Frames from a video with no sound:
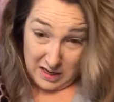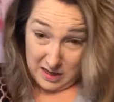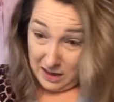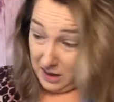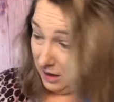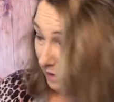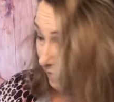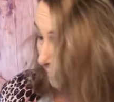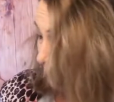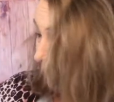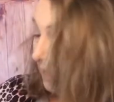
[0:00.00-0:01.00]
You know, I'm
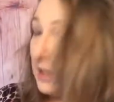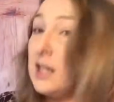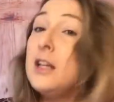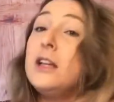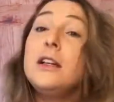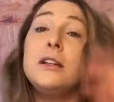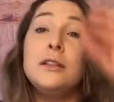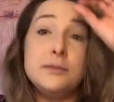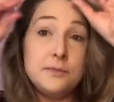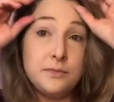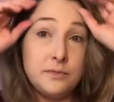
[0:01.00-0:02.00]
not
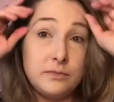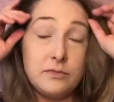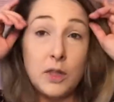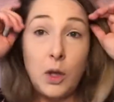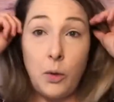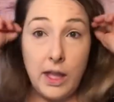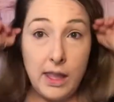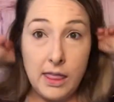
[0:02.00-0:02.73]
quite